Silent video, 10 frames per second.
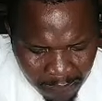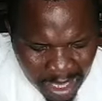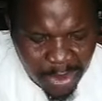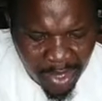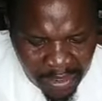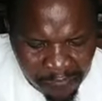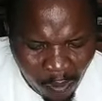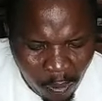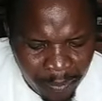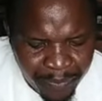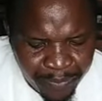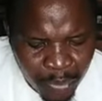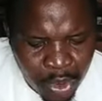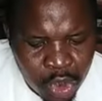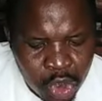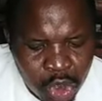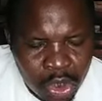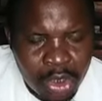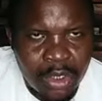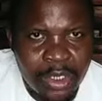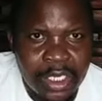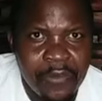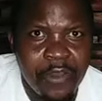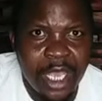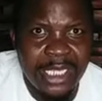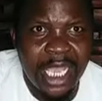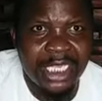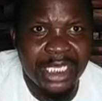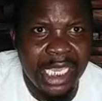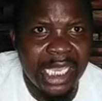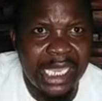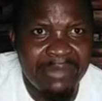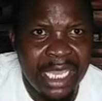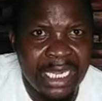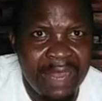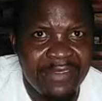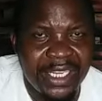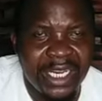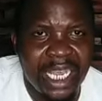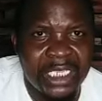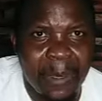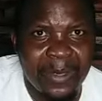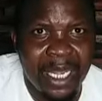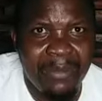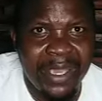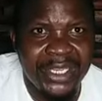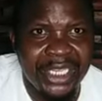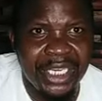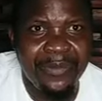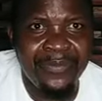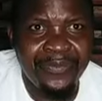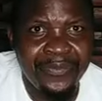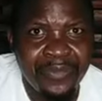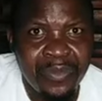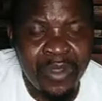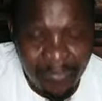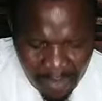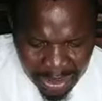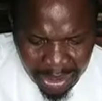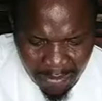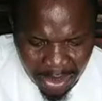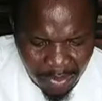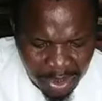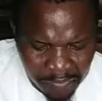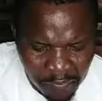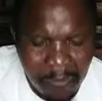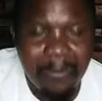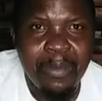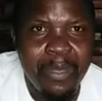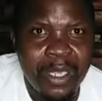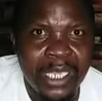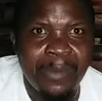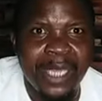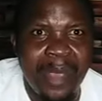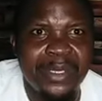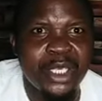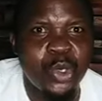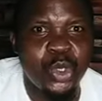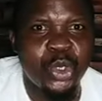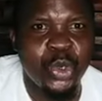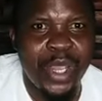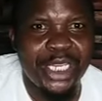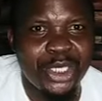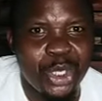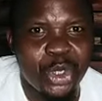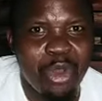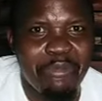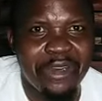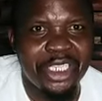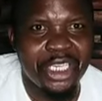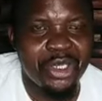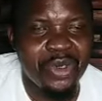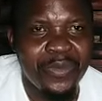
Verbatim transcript: verse 24. If you are there, say amen. Leviticus chapter number 18, verse number 24. Sometimes it's good to wait those who are preaching to.